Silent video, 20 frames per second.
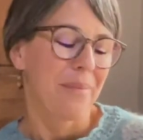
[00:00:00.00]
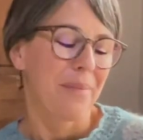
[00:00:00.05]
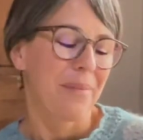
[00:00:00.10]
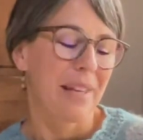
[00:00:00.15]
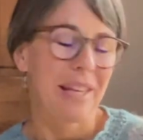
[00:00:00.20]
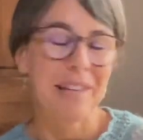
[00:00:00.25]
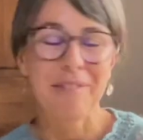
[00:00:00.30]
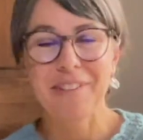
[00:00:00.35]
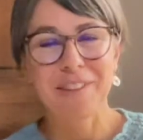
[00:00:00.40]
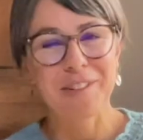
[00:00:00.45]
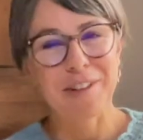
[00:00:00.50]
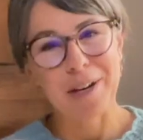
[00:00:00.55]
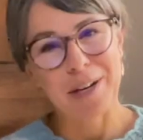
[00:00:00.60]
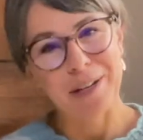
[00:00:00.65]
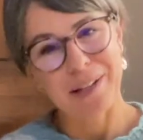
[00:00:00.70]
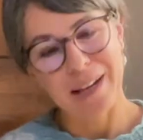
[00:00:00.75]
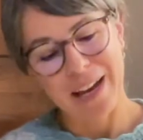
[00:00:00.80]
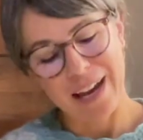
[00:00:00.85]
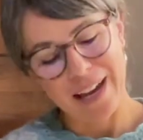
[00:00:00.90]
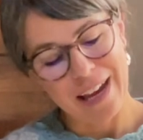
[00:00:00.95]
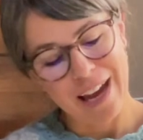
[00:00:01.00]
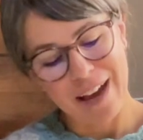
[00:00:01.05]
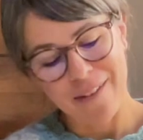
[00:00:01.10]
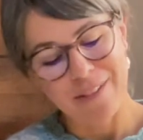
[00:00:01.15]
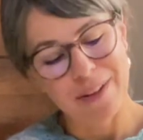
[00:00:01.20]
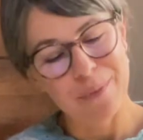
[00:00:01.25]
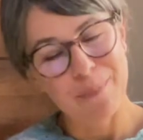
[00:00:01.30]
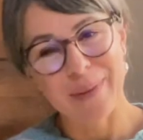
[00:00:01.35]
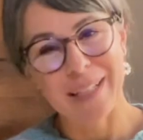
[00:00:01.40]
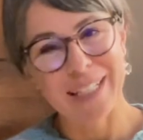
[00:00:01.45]
Even though I
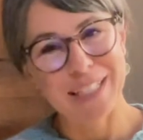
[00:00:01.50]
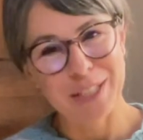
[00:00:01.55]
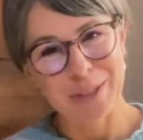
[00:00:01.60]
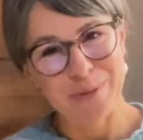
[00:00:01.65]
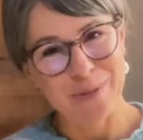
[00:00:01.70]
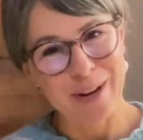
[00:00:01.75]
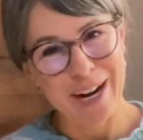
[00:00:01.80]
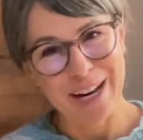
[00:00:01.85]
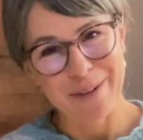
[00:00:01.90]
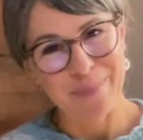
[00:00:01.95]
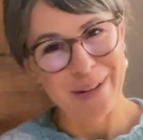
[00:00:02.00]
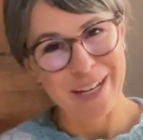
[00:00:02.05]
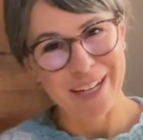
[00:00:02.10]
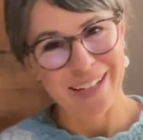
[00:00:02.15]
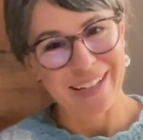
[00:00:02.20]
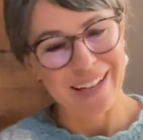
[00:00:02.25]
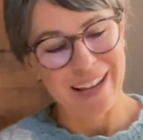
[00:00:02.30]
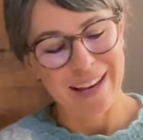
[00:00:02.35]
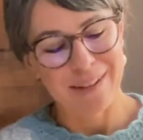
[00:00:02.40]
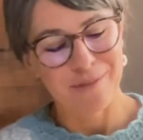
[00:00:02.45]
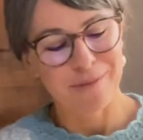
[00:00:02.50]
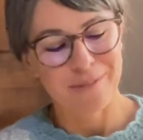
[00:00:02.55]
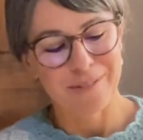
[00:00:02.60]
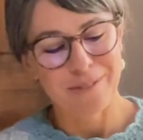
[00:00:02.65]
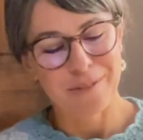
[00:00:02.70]
haven't been to Rhinebeck and